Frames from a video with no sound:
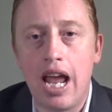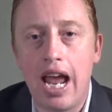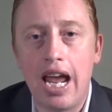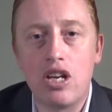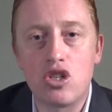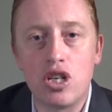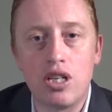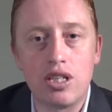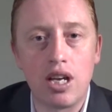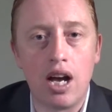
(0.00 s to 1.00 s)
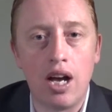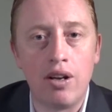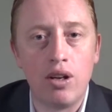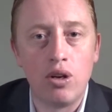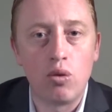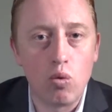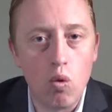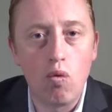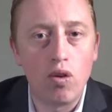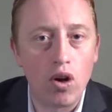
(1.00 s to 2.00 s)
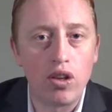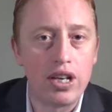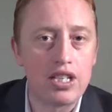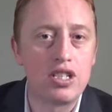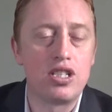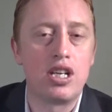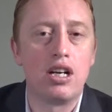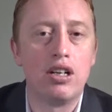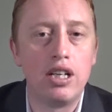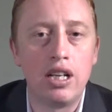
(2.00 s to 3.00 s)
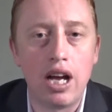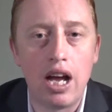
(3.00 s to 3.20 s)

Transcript: agent, go over all the necessary